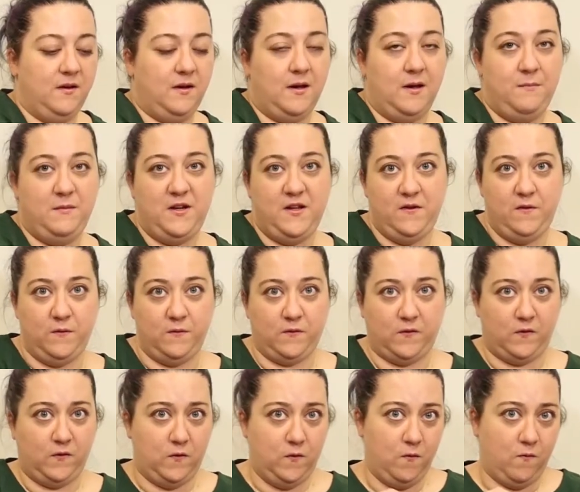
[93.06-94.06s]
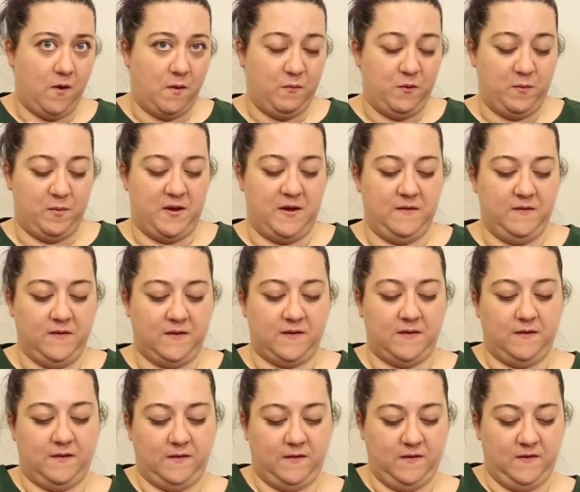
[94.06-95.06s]
I'm going to use 2 rubber
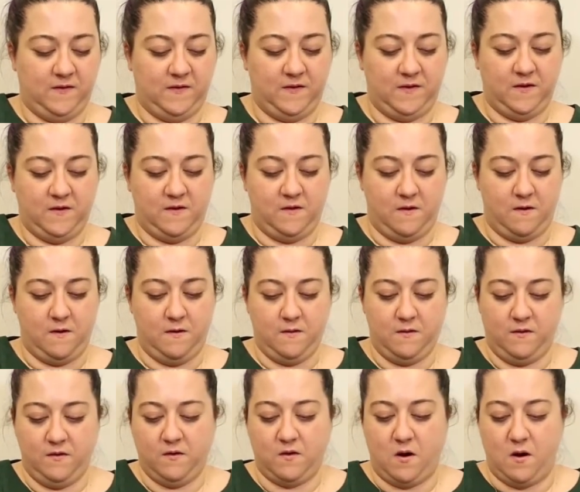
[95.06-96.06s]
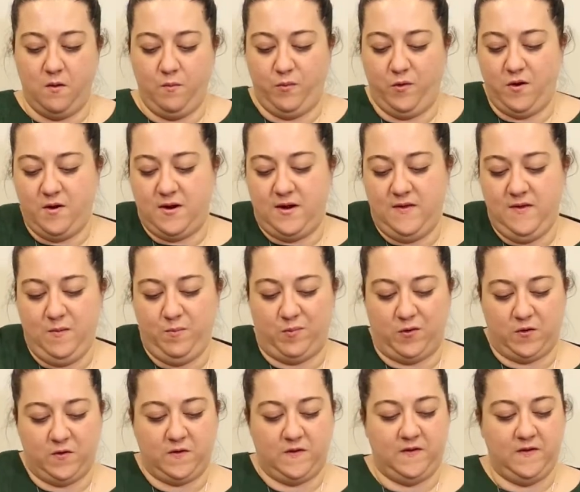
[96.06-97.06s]
bands to secure the cardboard and the
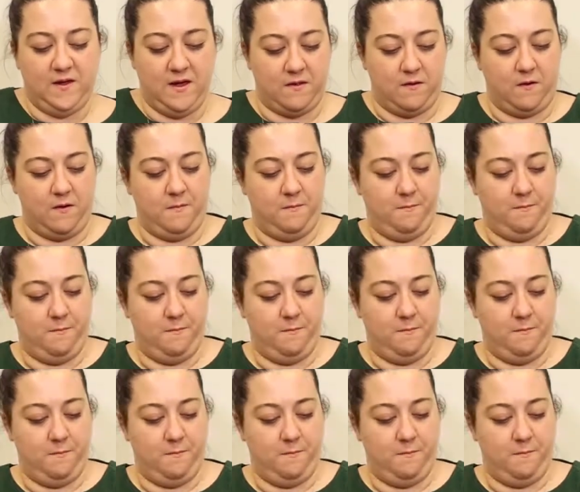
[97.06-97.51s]
book together.